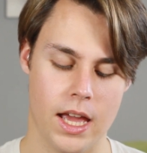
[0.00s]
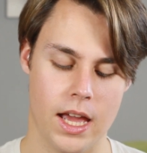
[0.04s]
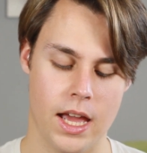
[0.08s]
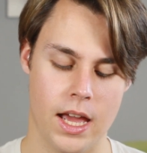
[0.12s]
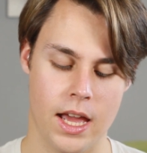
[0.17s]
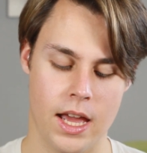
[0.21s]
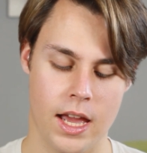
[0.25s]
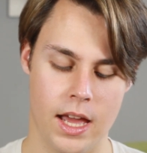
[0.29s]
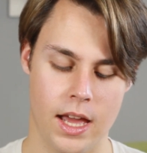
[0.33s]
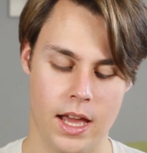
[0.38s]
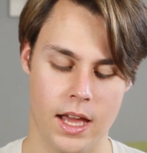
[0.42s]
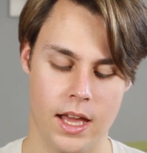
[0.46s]

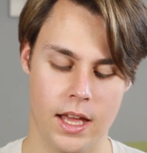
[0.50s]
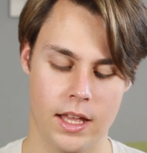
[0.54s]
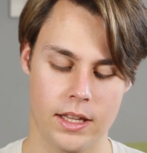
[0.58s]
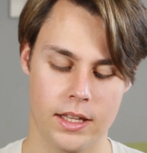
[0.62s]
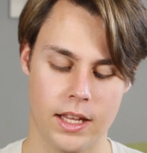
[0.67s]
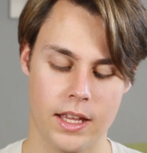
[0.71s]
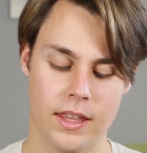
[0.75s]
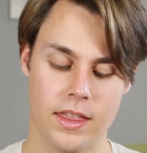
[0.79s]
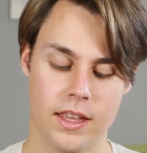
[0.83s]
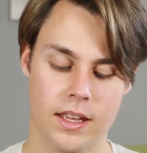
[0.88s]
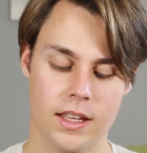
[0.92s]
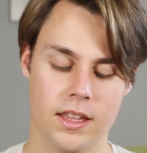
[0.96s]
And
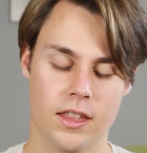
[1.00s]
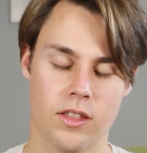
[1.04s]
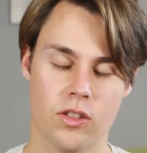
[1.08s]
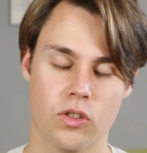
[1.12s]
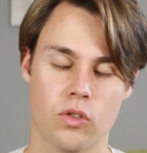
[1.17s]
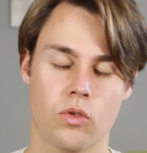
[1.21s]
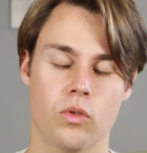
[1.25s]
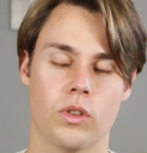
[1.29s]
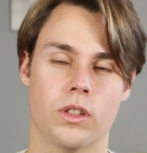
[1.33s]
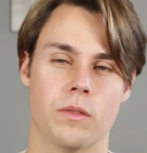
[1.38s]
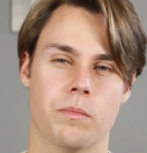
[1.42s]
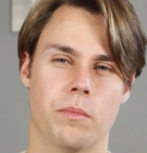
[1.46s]
I think it's
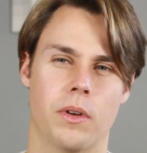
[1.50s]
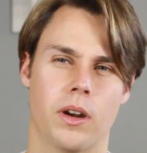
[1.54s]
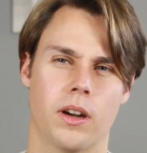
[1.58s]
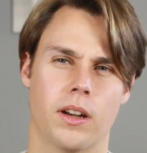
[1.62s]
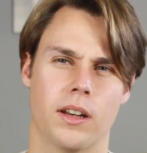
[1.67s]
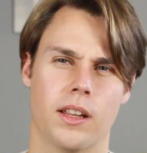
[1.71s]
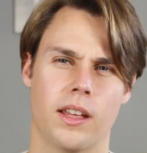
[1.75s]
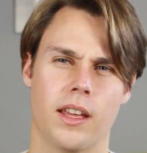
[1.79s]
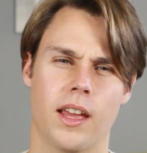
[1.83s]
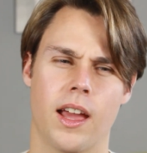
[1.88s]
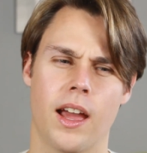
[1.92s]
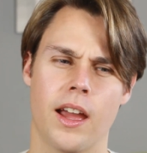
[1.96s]
too
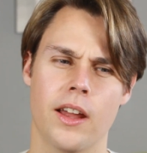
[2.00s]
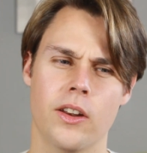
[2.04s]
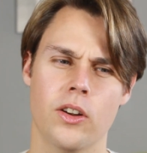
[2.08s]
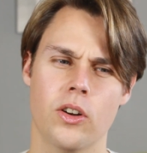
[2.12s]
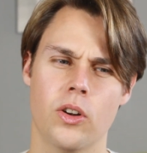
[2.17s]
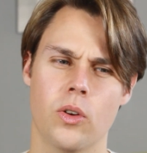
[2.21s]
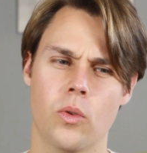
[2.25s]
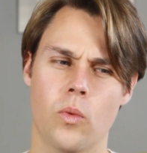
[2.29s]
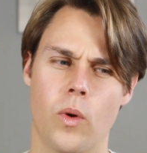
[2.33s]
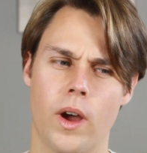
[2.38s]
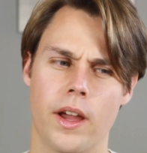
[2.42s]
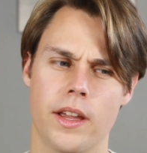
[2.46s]
sparkly. I don't
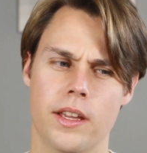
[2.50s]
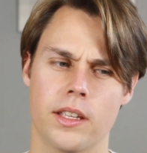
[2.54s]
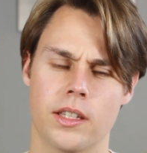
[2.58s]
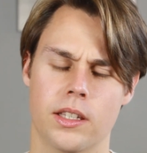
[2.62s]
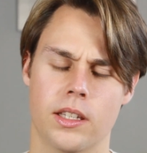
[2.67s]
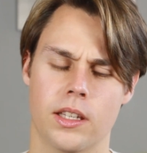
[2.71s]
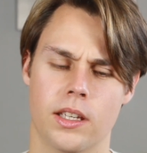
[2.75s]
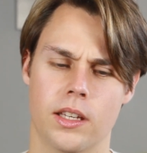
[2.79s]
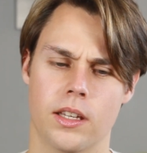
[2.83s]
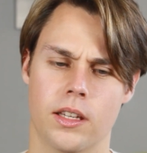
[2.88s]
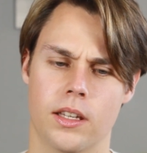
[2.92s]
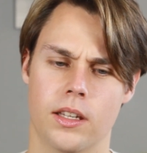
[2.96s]
know why
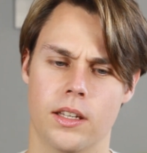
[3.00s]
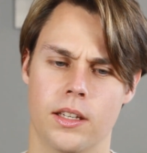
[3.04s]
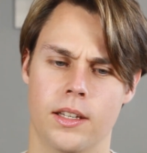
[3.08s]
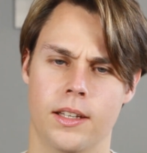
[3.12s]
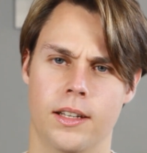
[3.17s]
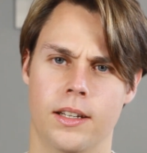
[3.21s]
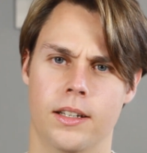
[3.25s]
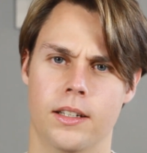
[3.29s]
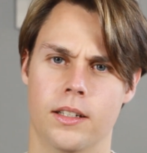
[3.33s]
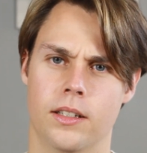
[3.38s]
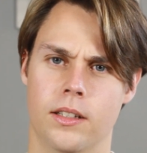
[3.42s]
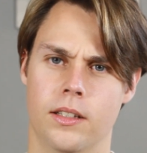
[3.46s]

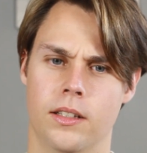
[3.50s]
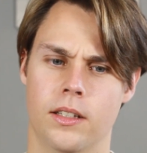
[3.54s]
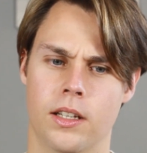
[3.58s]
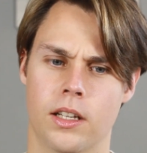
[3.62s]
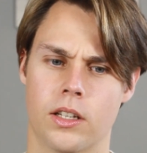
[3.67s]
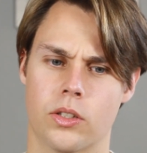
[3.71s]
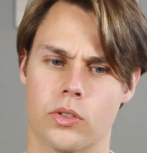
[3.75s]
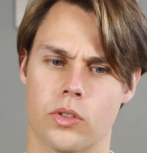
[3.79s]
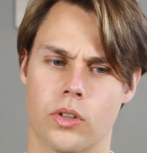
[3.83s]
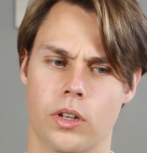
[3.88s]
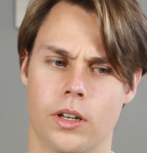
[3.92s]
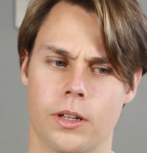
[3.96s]
in
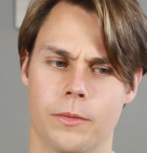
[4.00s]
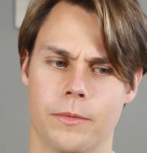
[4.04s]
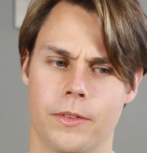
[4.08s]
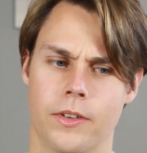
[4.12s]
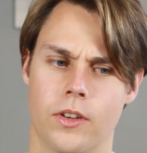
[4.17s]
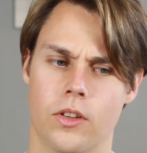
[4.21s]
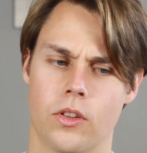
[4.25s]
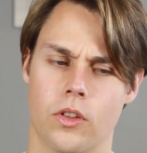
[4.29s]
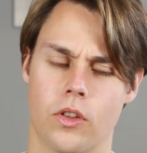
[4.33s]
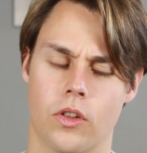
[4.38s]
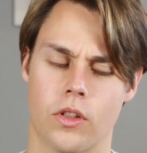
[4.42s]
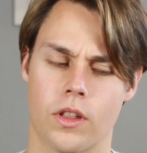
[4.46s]
Nick's
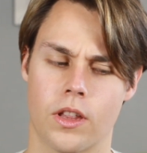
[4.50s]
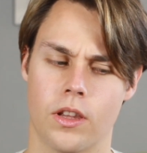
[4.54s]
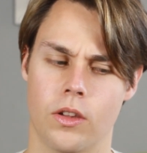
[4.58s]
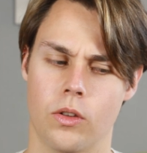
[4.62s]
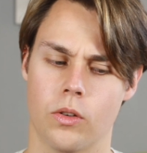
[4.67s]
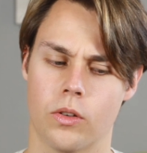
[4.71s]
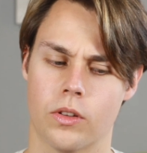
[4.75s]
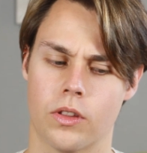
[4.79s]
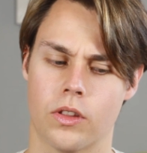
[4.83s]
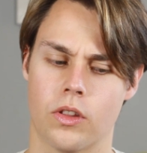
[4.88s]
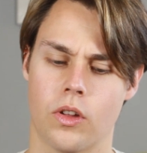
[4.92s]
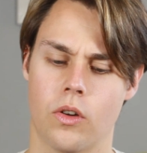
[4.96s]
video it doesn't
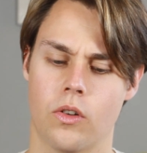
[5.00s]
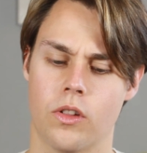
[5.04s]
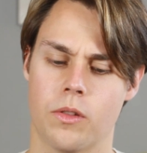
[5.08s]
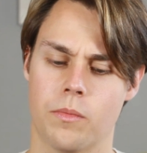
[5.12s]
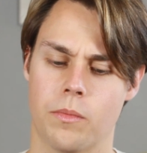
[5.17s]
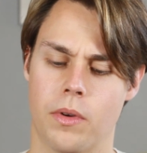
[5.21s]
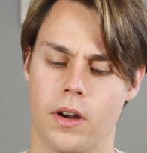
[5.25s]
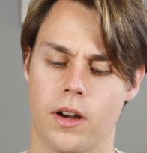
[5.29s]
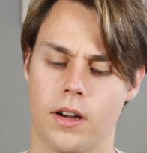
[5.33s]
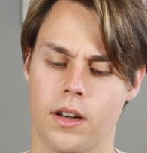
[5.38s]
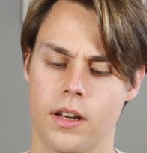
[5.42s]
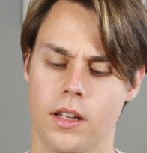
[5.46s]
look so
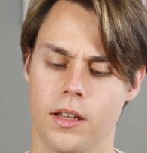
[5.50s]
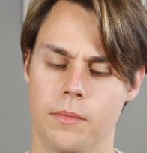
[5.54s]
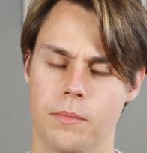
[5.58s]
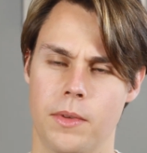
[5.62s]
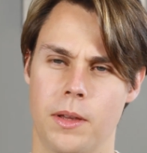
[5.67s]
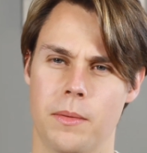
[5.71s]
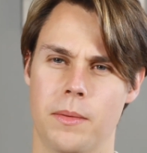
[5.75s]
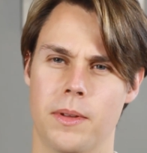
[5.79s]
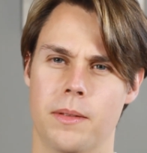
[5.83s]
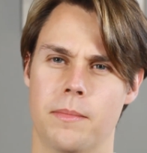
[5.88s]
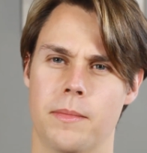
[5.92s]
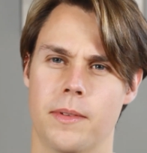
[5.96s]
sparkly.
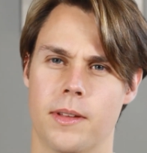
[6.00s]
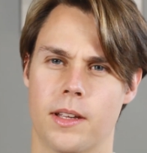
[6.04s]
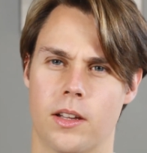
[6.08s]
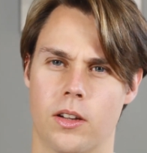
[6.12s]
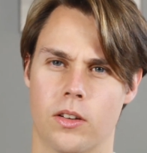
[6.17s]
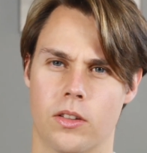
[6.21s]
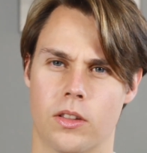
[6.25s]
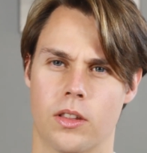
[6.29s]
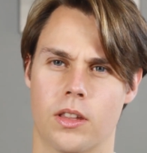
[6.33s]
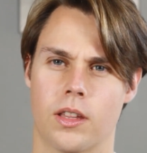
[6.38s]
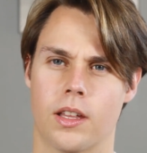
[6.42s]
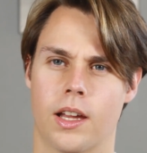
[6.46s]
Maybe
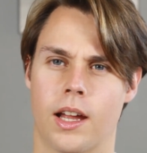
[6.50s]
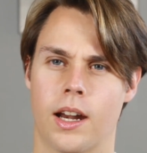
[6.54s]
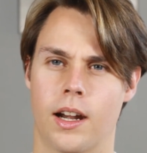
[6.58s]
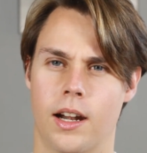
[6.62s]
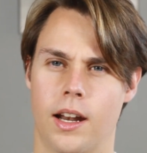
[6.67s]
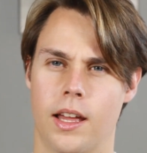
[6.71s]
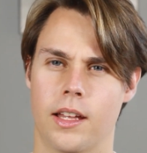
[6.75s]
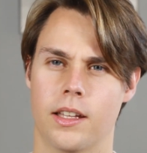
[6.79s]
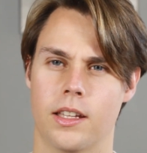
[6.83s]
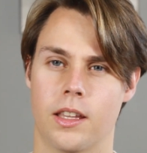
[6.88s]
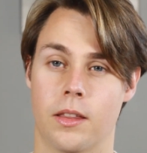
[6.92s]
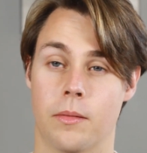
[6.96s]
because her
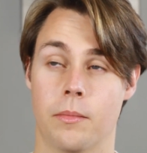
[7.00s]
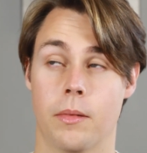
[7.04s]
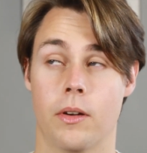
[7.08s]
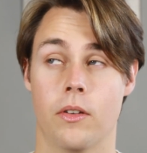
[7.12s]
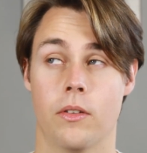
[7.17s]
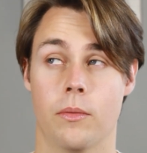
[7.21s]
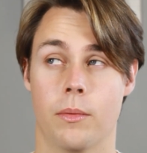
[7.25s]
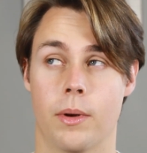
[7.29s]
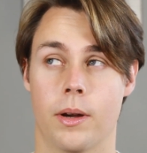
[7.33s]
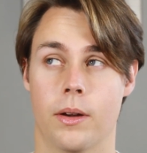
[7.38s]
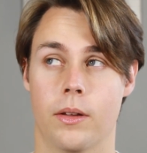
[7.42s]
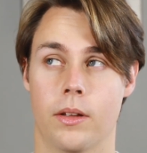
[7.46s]
light is
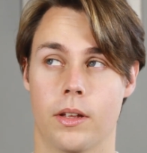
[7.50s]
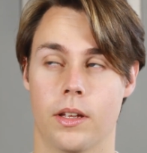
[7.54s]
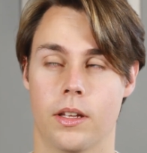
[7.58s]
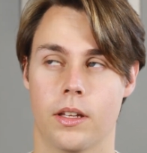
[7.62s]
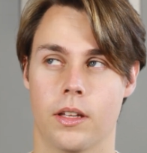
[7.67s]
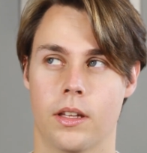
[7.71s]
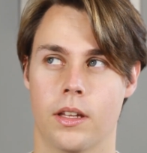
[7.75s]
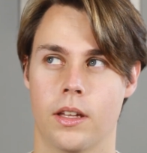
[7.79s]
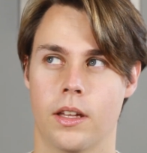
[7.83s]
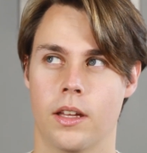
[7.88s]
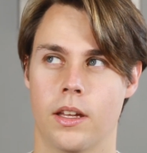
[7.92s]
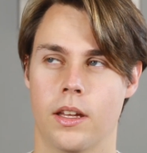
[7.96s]
very, very,
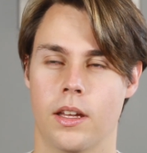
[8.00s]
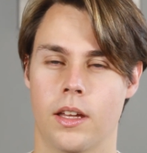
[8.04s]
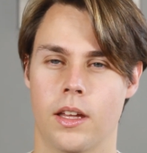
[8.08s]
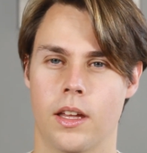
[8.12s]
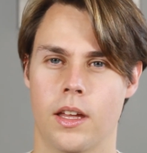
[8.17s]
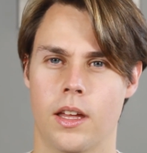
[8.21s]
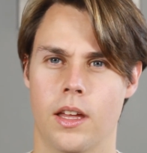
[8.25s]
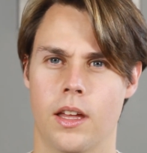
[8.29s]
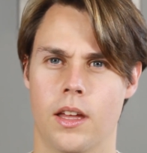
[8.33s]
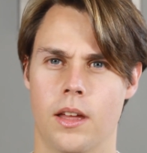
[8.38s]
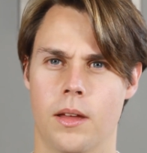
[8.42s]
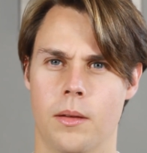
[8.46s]

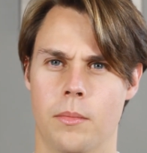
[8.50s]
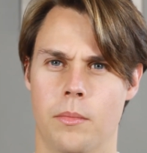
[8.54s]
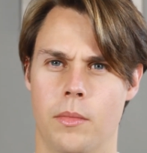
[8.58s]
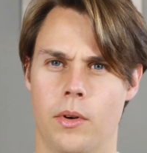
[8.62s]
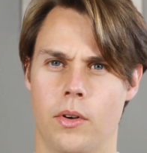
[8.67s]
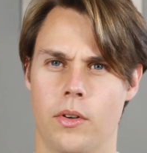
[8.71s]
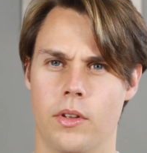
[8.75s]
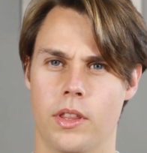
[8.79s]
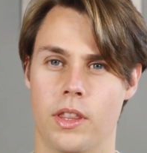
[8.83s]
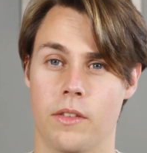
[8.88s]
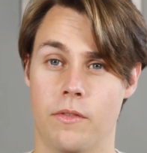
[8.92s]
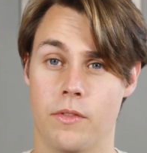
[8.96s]

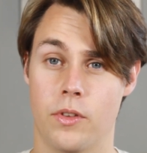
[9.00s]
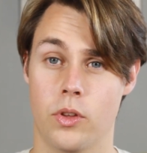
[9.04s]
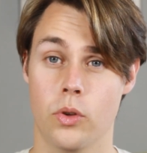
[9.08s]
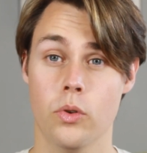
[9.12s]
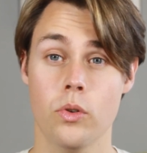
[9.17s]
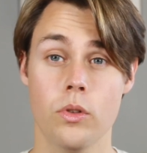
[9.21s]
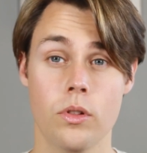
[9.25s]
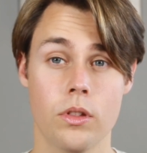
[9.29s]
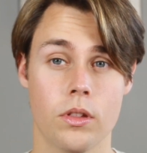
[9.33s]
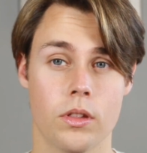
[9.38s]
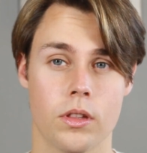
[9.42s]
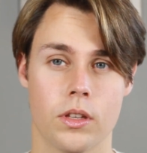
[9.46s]
very
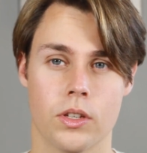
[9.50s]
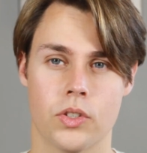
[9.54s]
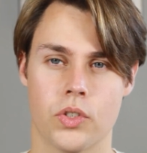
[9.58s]
diffuse.